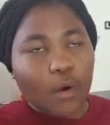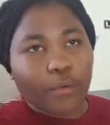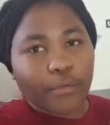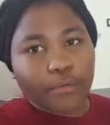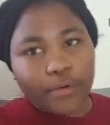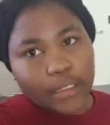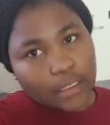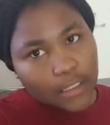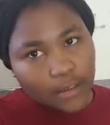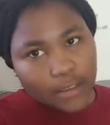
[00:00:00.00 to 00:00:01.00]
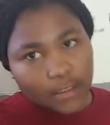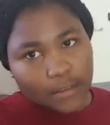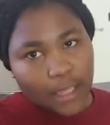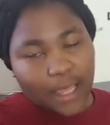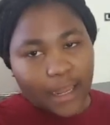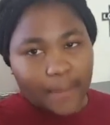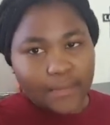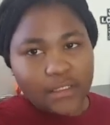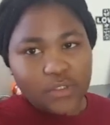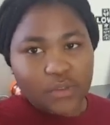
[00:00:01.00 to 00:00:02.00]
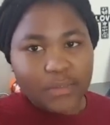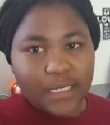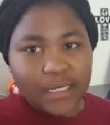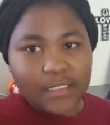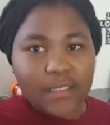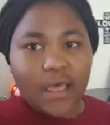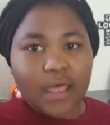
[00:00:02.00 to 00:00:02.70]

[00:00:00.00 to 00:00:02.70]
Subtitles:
really good at MSU because